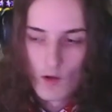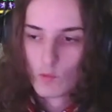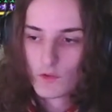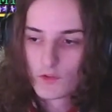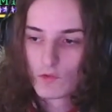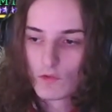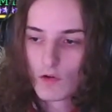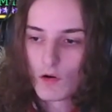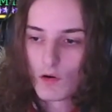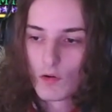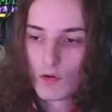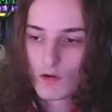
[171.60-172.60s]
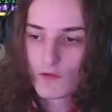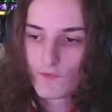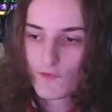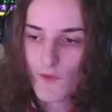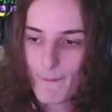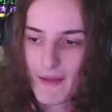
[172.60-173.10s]
would you go
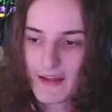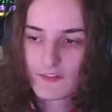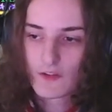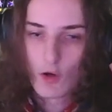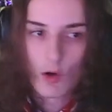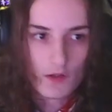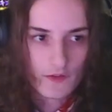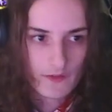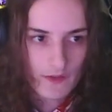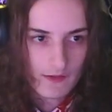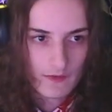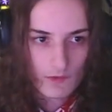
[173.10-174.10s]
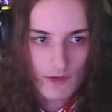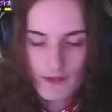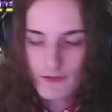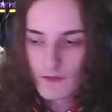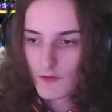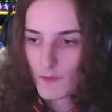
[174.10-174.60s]
for maxing all skills,
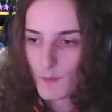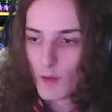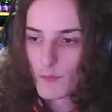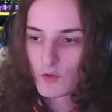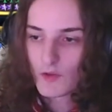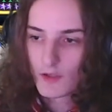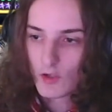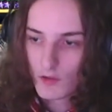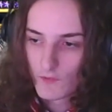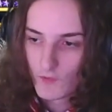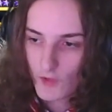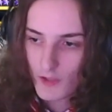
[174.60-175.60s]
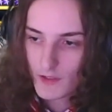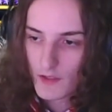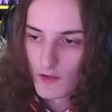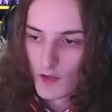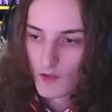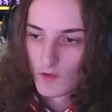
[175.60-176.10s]
right? The moment you unlock a
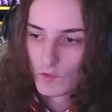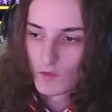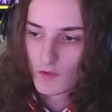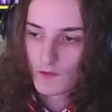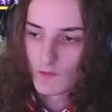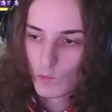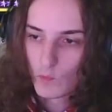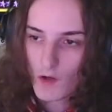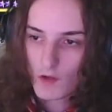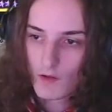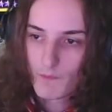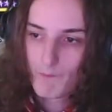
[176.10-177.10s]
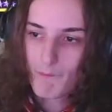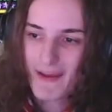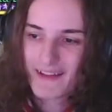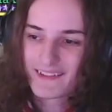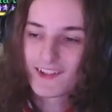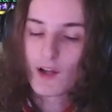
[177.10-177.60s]
Vjörna, you can work on
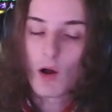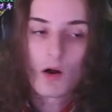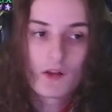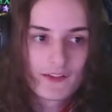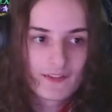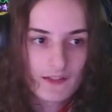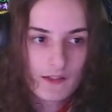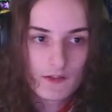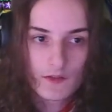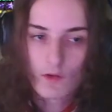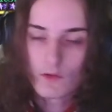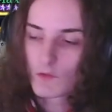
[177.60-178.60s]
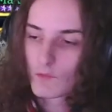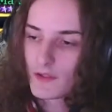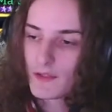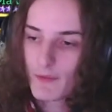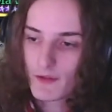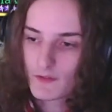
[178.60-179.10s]
maxing all the skills out,
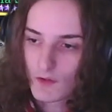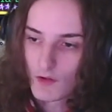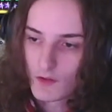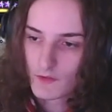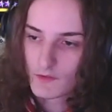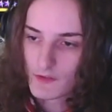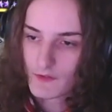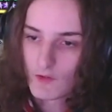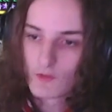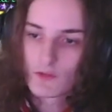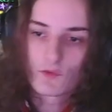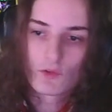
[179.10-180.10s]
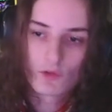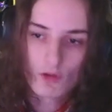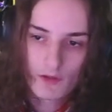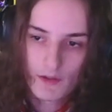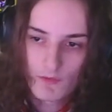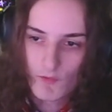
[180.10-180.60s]
really maxing all the skills out. If you
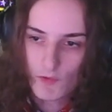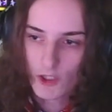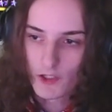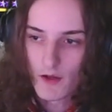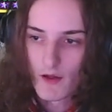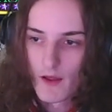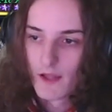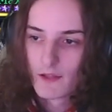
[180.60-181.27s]
don't have a Vjörna,